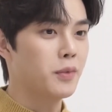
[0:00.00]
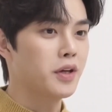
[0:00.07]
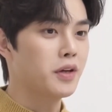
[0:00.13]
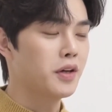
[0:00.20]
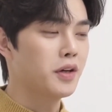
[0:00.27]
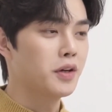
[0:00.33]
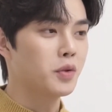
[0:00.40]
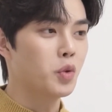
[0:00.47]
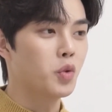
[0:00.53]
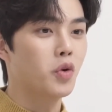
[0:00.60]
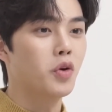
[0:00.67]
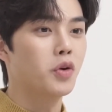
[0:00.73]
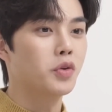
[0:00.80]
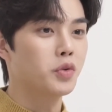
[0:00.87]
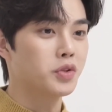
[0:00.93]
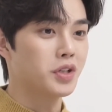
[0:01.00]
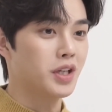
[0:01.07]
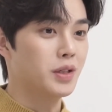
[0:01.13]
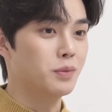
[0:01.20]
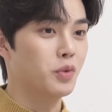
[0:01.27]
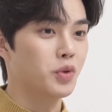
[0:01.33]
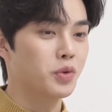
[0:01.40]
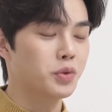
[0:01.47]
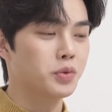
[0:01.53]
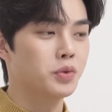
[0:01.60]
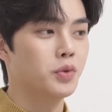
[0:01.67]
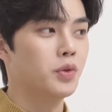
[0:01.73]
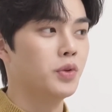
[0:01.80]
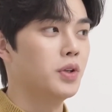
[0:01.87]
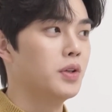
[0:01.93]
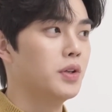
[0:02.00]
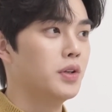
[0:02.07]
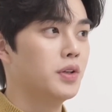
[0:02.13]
The director went so far as to advise them